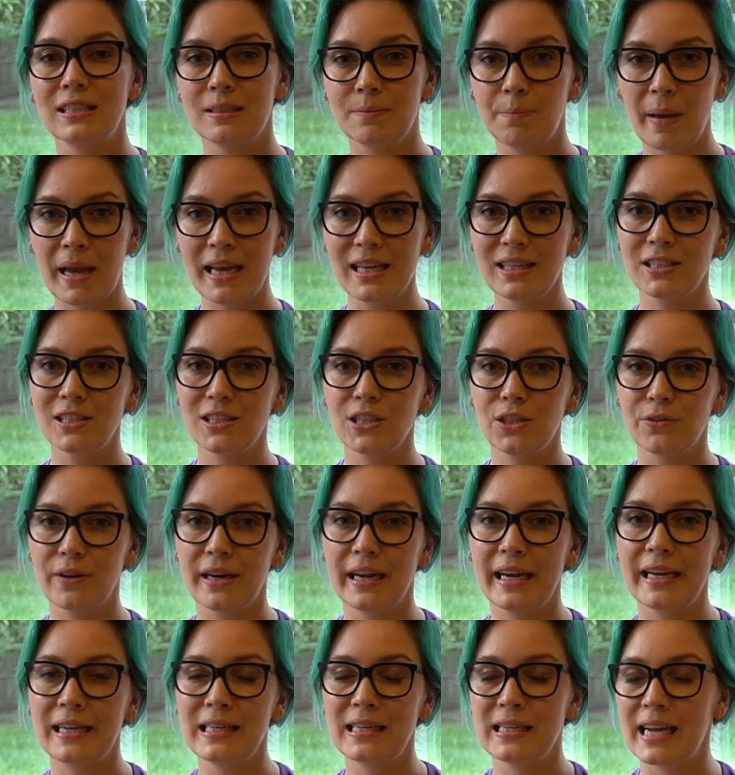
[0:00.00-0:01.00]
Space
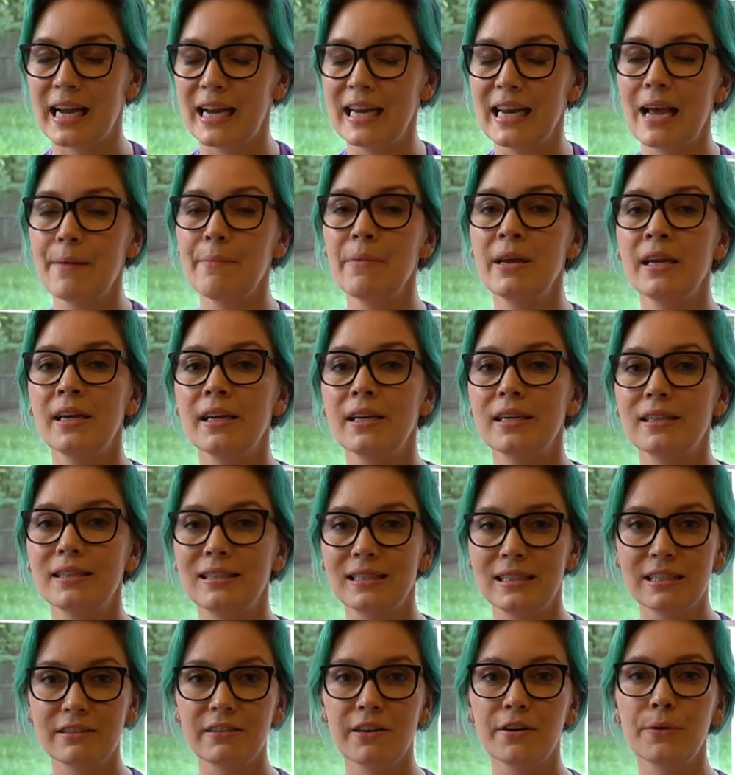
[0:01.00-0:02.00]
Gray Dynamic
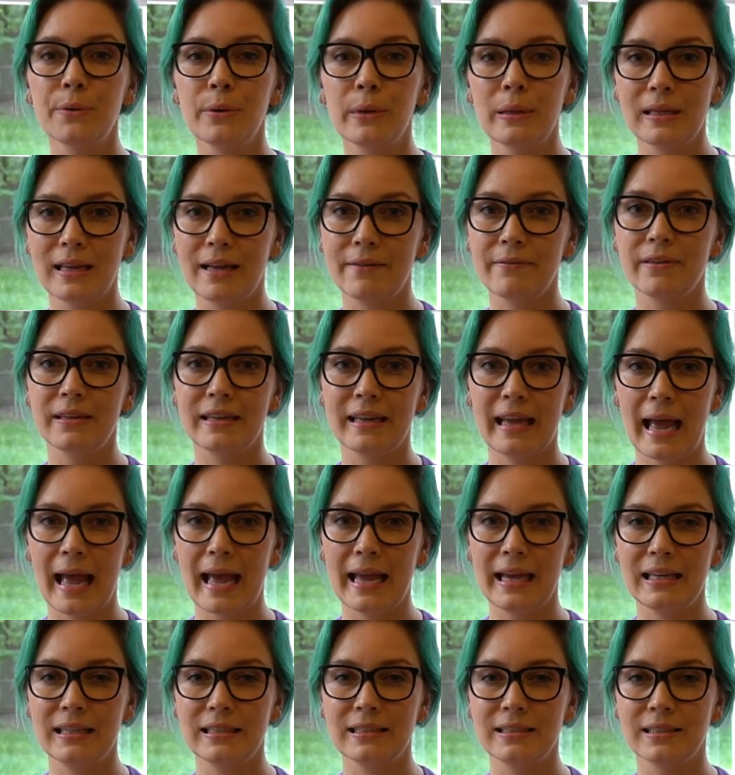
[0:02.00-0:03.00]
011
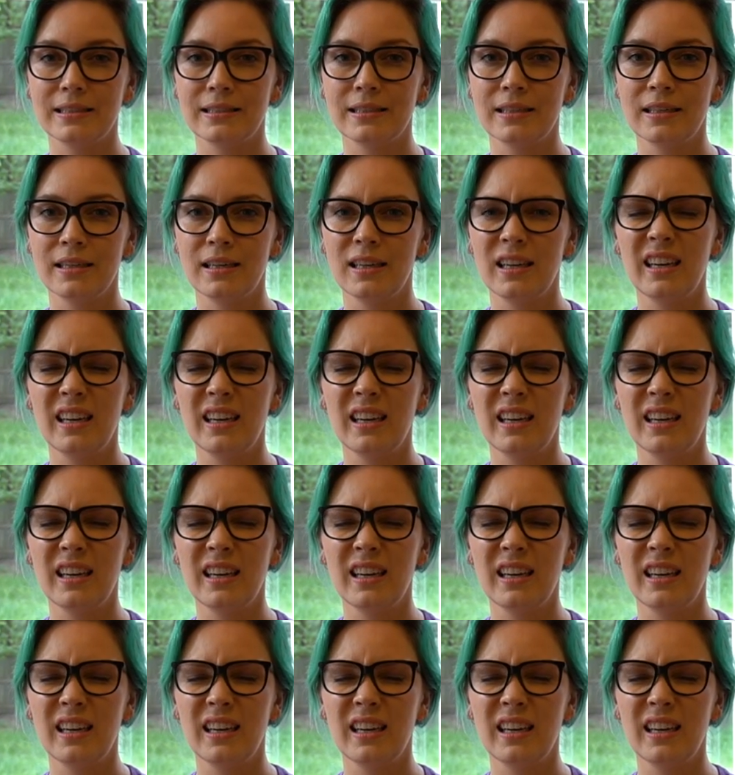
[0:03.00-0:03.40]
case.